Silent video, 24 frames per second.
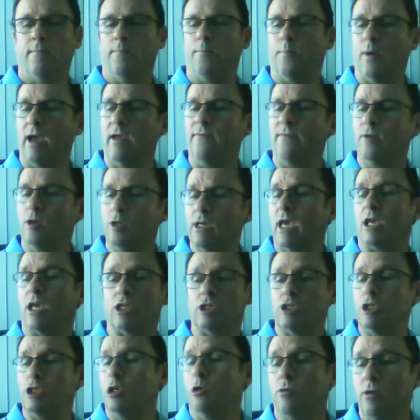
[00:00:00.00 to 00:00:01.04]
But if you take a
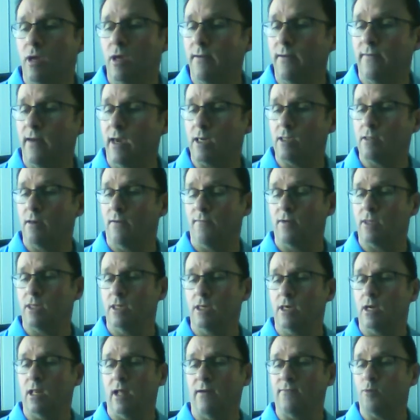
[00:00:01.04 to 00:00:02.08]
2-year fix,
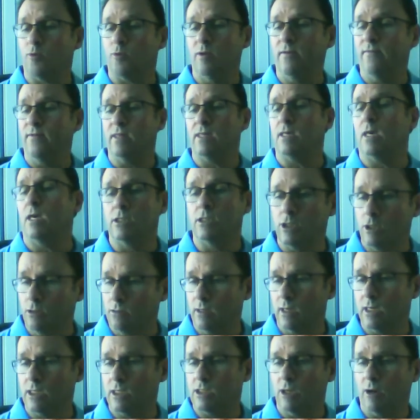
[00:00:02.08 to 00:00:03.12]
obviously you're going to have to revisit in 2
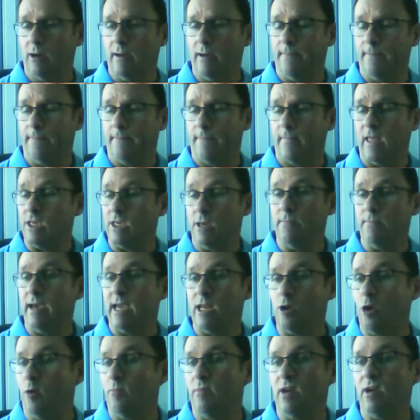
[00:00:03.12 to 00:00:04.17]
years' time. You
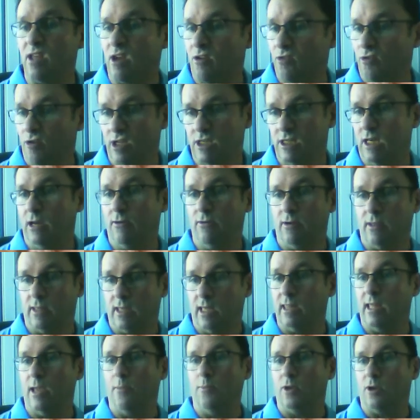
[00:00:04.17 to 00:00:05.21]
may not meet the criteria,
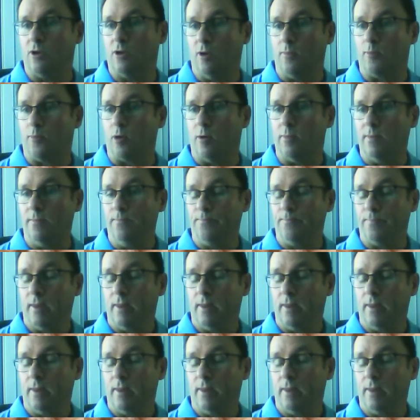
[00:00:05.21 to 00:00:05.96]
then you've got a problem.